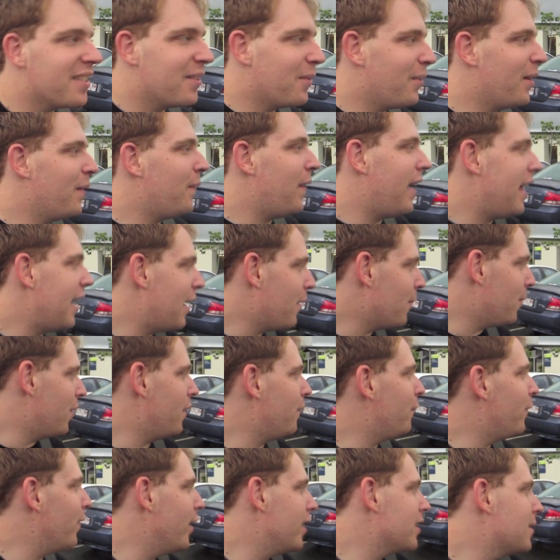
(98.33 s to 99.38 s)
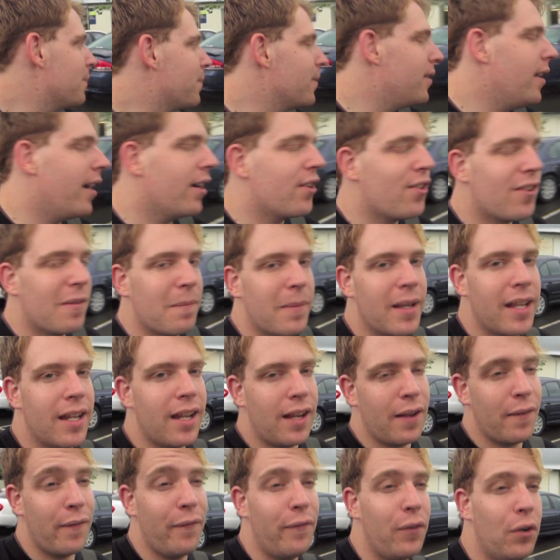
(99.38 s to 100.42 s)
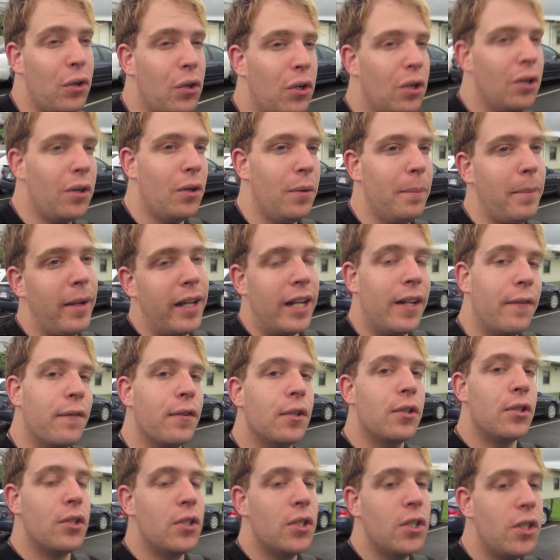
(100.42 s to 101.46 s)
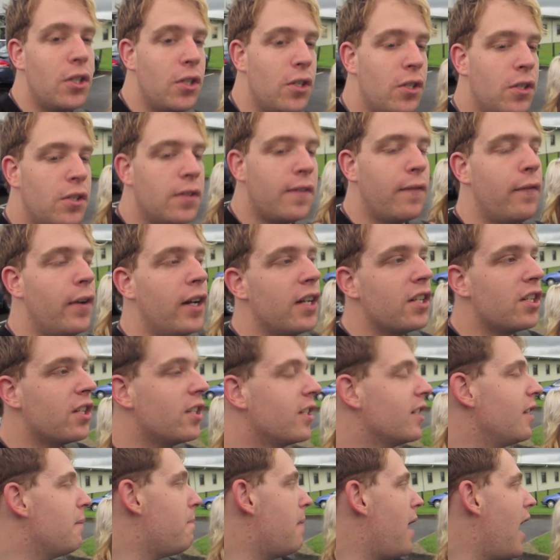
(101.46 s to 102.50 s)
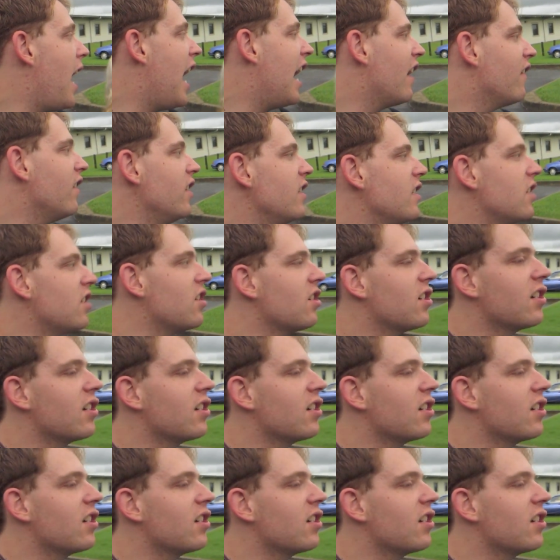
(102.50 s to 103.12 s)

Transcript: So we've had our first production meeting for Mighty Food versus the Pirate.